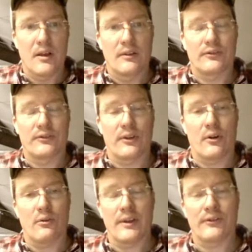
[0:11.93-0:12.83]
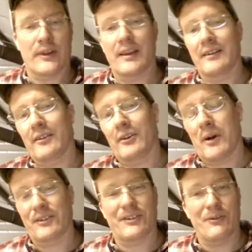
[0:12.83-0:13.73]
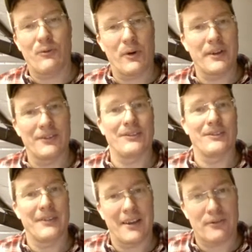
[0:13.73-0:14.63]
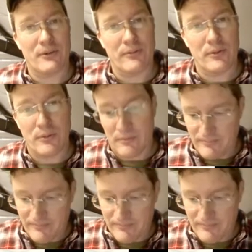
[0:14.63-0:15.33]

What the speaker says: So it's akin to the question, what is natural food?